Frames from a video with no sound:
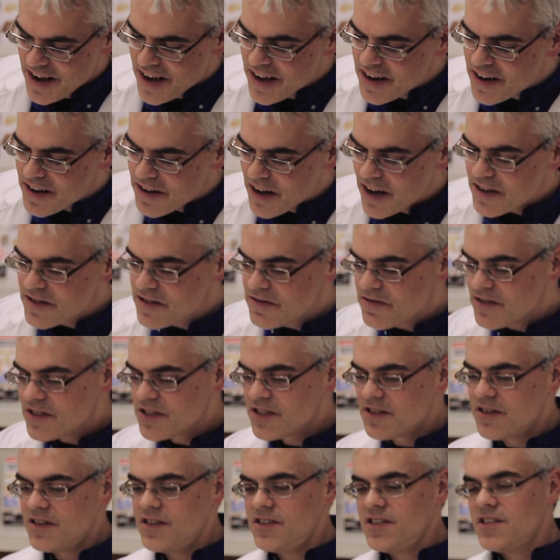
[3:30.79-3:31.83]
And I do want to
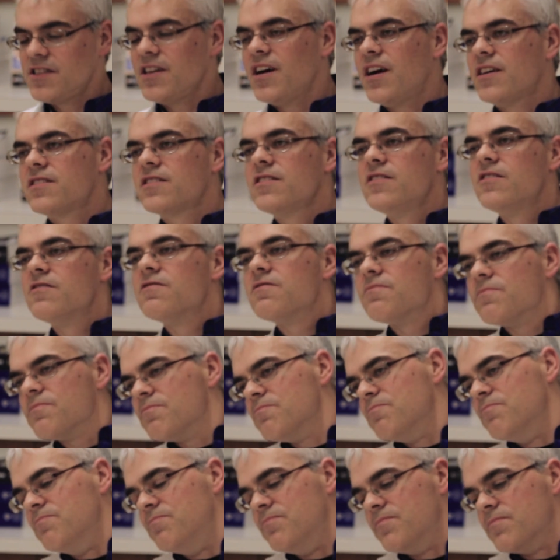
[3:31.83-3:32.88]
start just asking
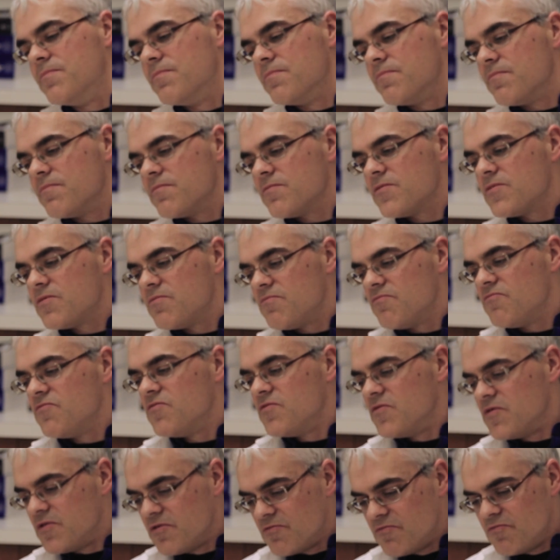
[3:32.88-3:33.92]
you
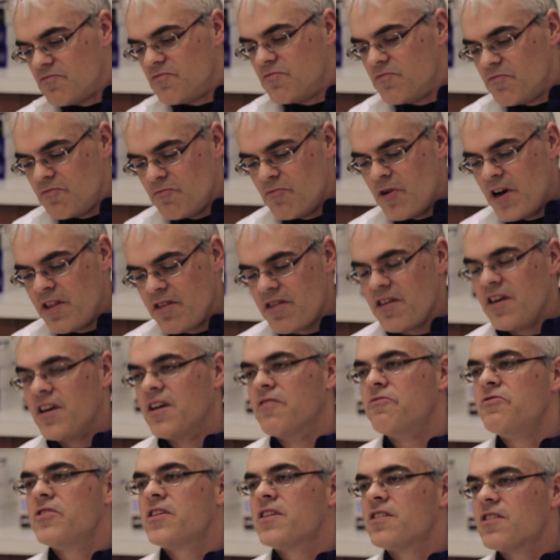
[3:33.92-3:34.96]
one thing.
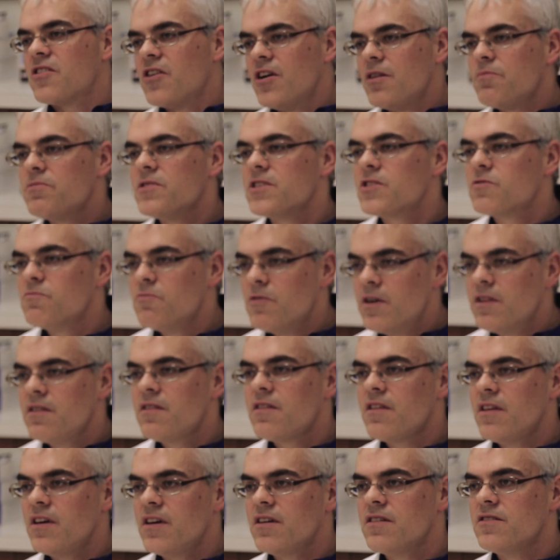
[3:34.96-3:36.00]
If we can accomplish one
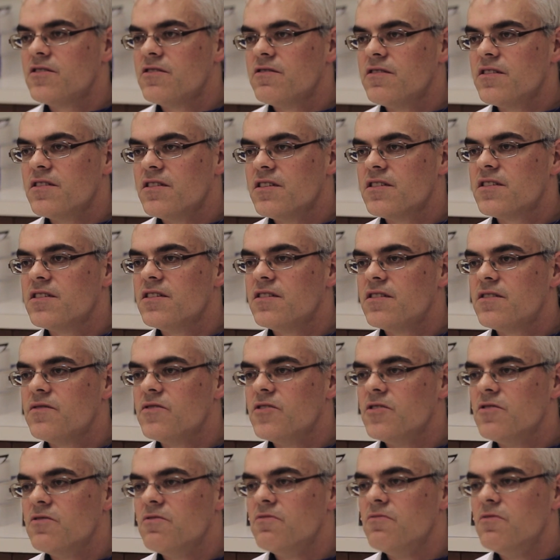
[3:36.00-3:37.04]
thing during this
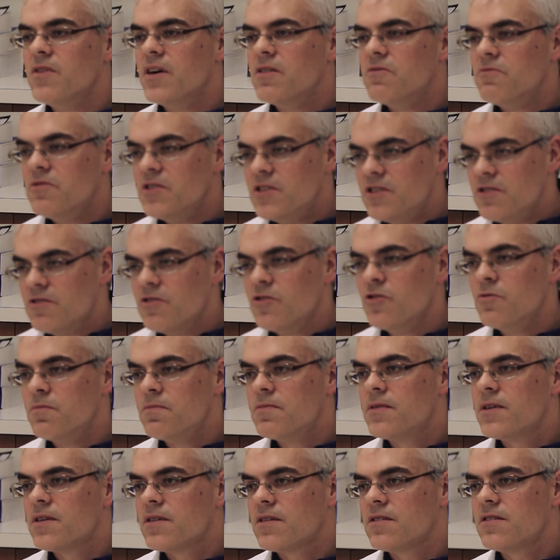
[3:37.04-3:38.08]
interview, what would you hope
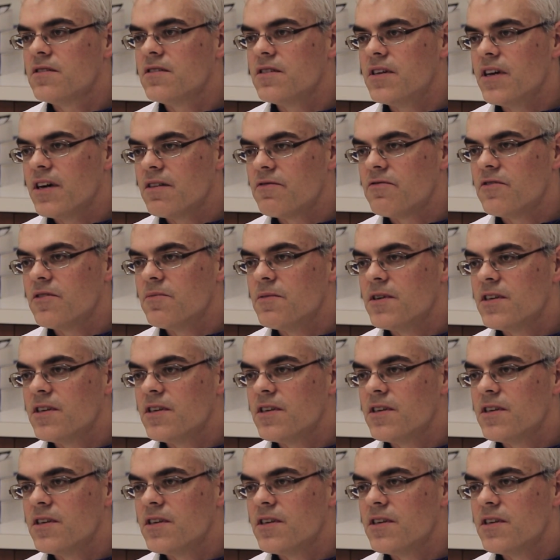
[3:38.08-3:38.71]
to get from